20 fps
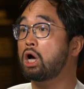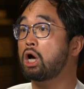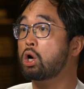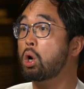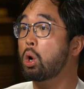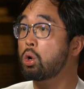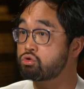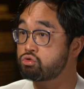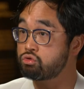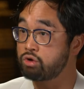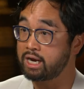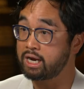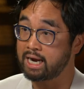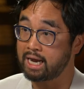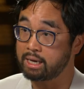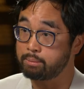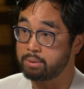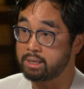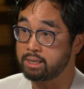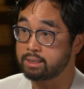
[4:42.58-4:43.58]
co-create
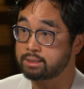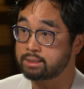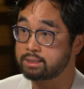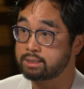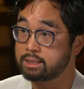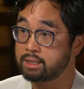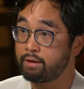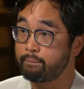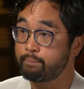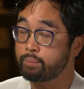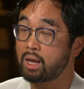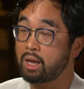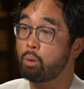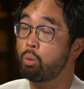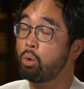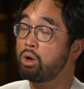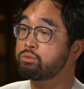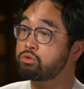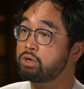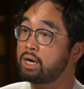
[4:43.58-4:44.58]
IPs.
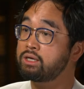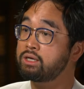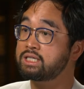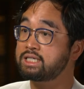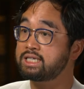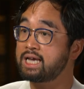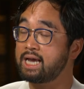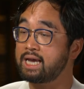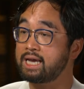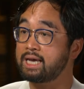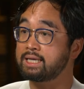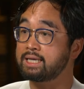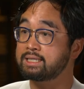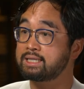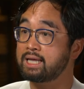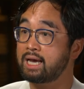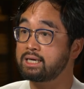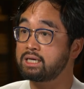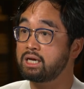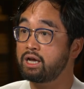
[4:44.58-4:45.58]
And what I'm trying to say is
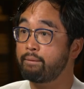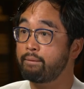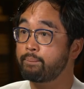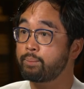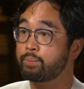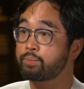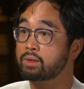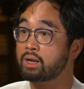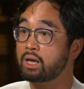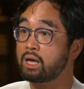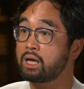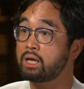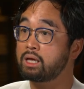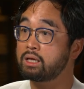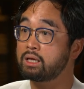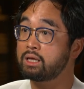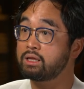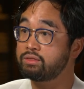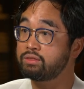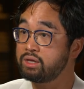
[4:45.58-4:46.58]
that
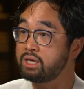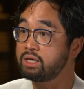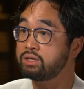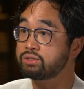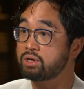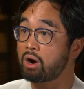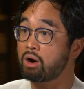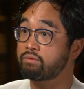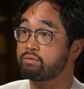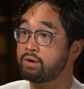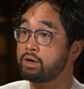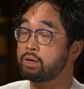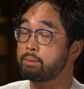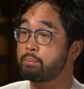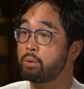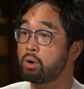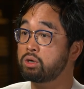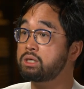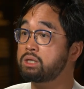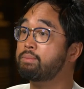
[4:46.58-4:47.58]
these are very
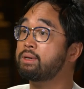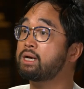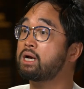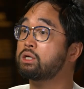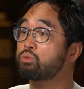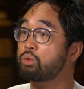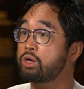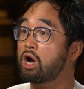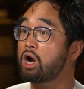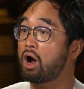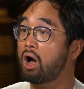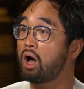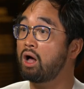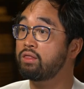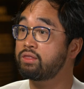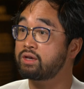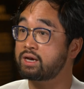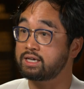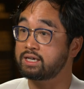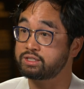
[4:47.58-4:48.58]
important because we
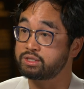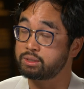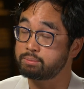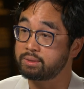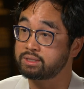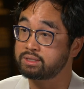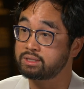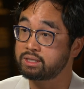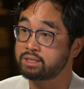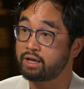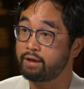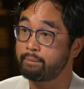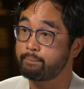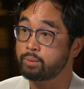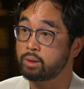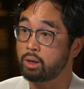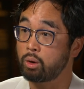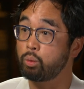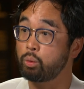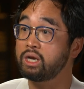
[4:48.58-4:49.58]
are the customers
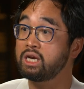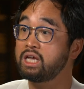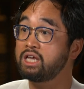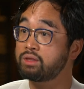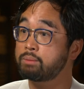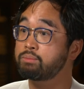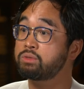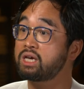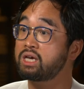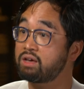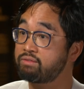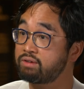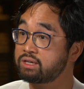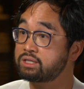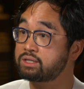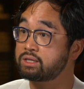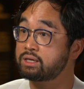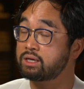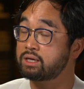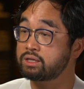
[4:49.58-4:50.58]
we need them to give
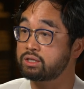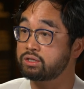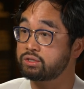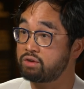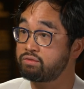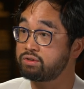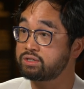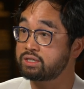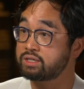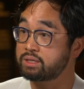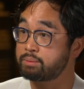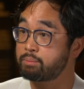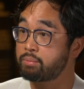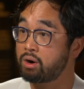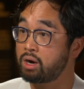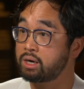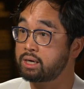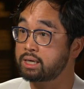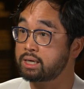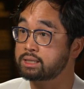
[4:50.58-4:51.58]
us the, the services and
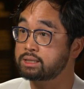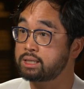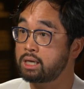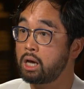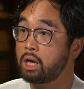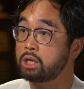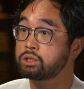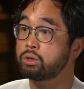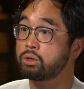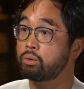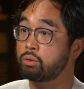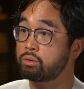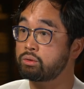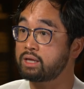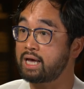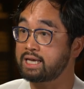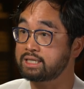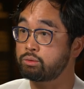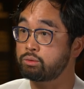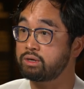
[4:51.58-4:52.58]
products. So
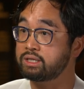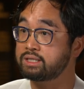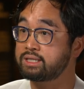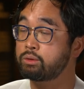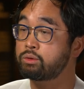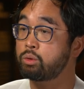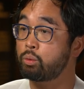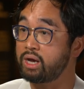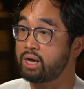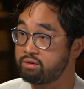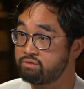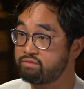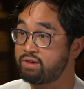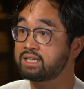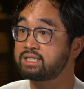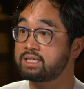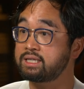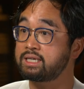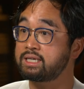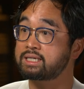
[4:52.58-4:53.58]
as a result, we
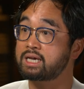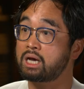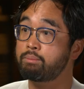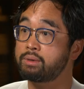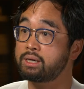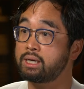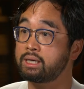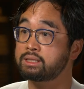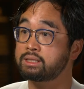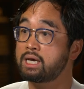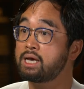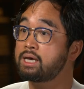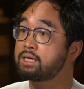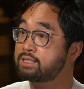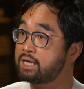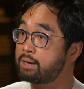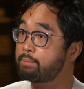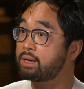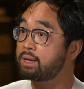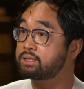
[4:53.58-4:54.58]
invest in these companies.
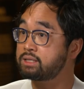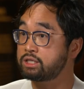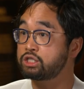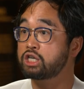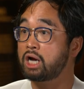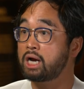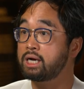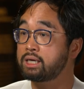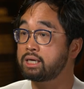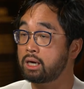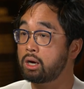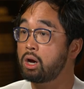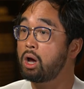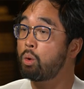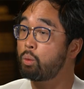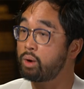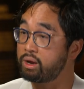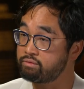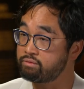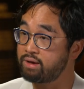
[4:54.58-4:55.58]
Same as in China,
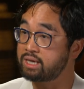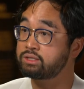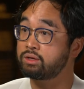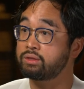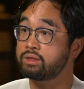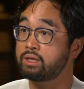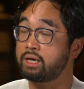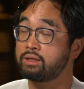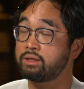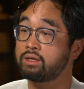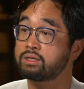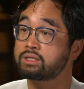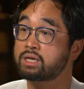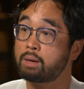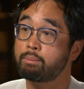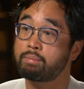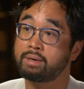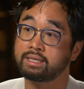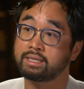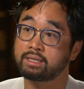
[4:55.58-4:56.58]
we invest on, in these
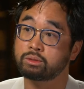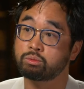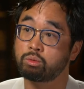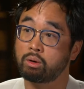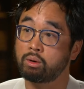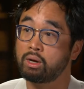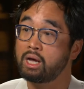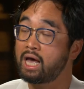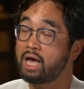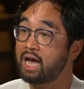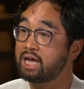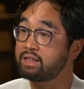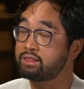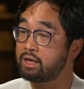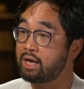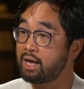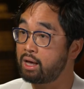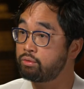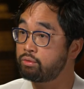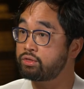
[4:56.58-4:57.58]
companies as well. And
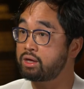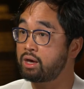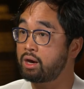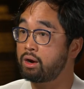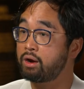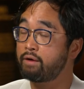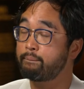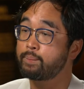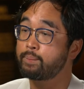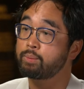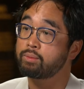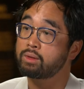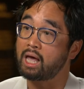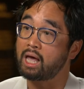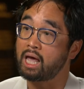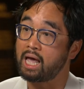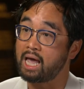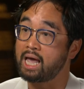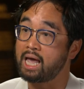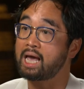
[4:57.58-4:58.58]
healthcare,
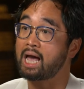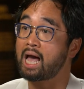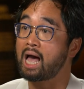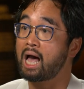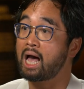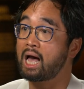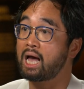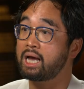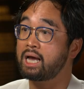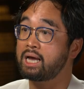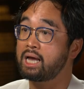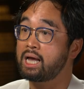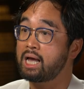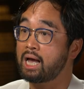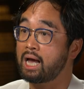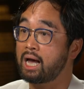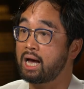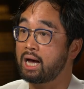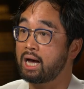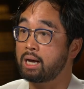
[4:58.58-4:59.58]
AI,
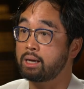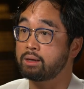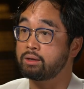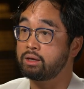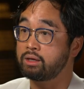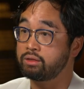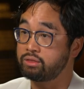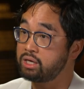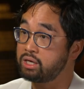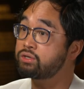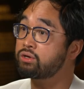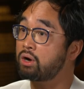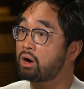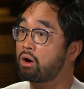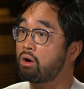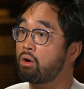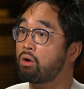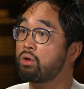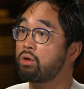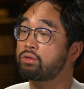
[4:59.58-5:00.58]
uh, these are
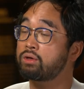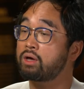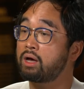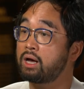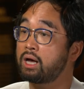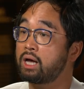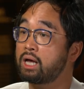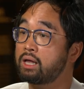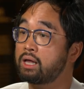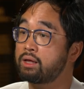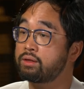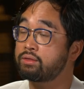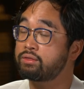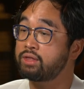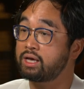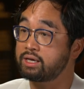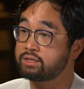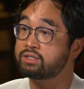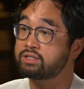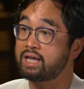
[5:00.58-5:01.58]
all uh,
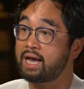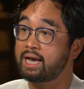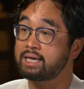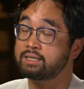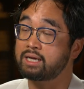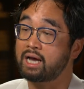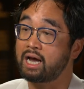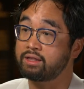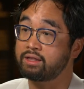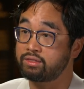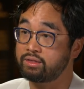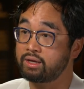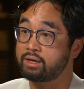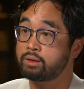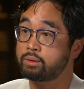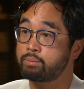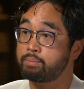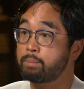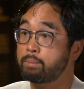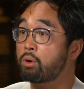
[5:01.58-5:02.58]
things that I
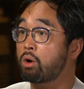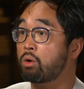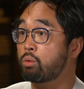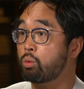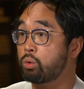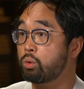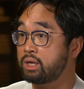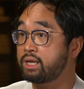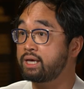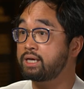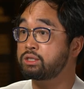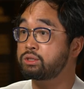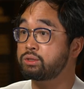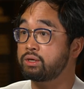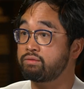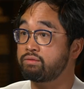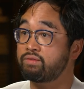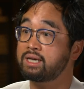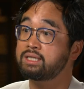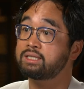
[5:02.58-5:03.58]
think people are willing to
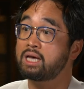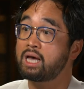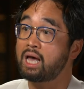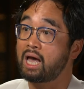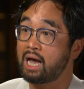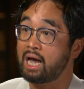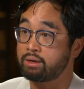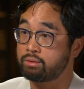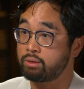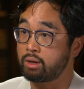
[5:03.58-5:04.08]
invest and